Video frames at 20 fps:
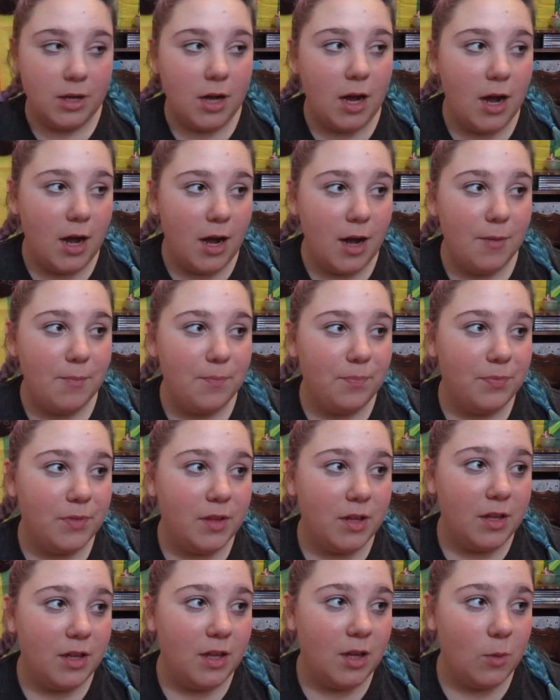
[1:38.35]
um,
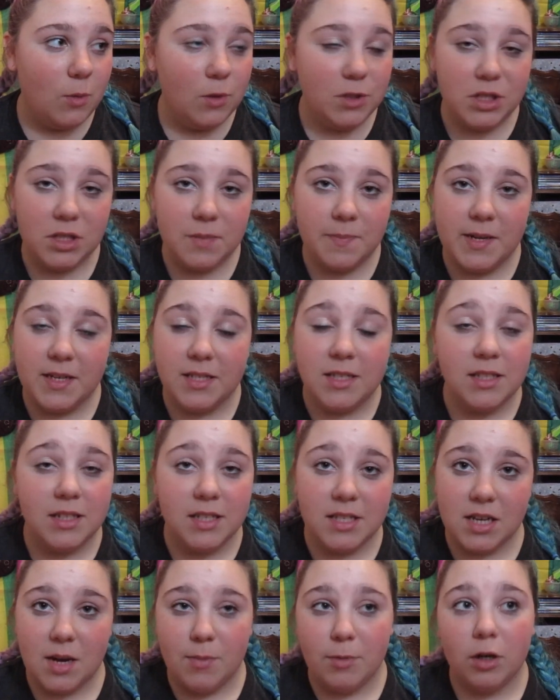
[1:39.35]
which is based in the
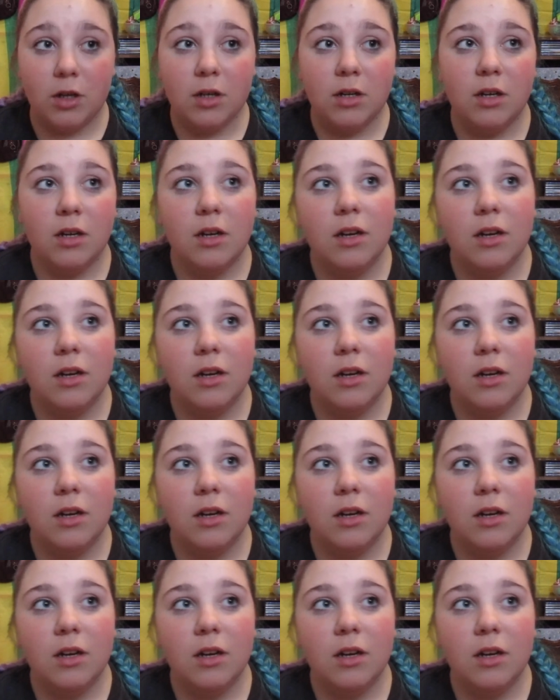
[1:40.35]
summer.